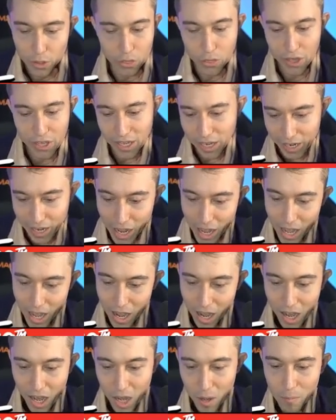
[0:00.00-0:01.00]
really thinking.
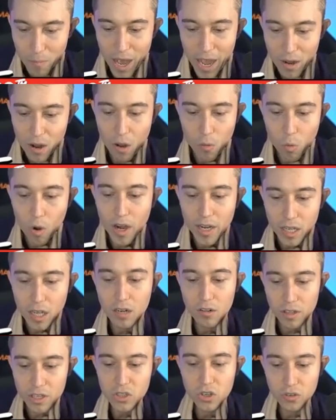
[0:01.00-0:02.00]
Um, I, I, wanted to
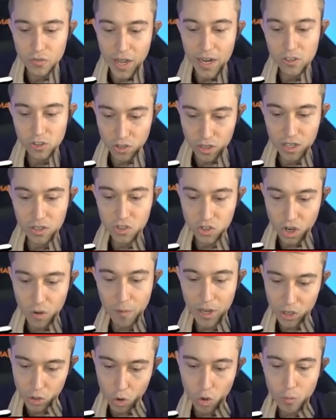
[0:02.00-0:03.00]
get an Elixir Advantage and then
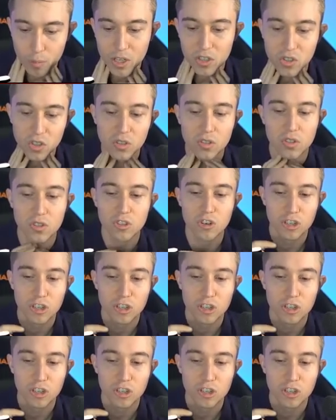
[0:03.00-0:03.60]
start my Golem because he